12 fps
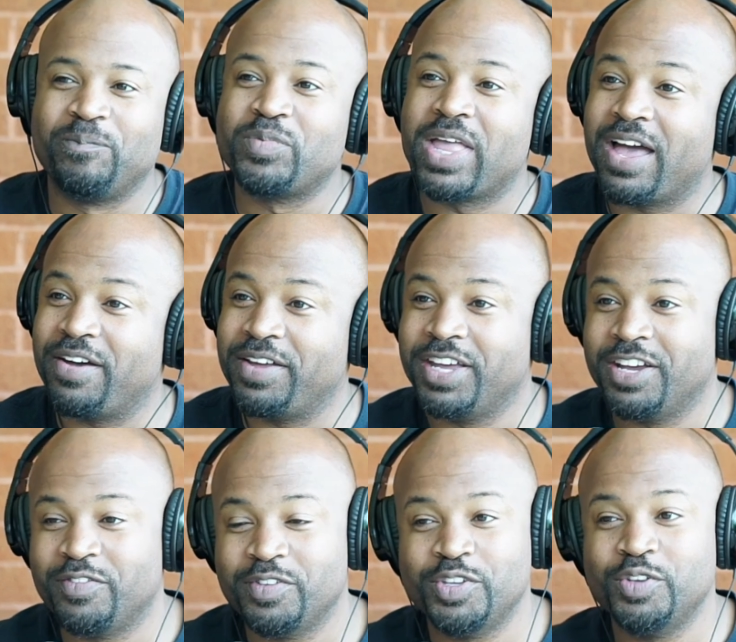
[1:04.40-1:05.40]

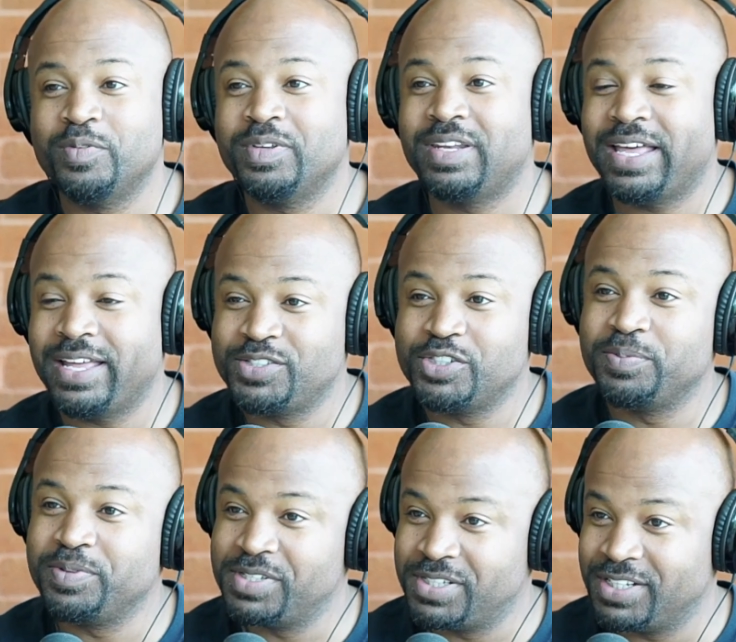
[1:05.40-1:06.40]
However you would like to
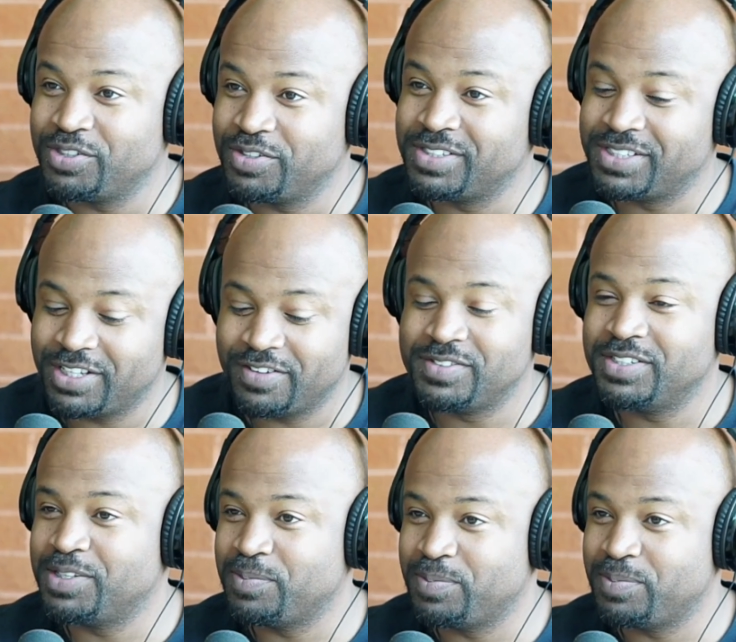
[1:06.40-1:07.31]
present yourself to the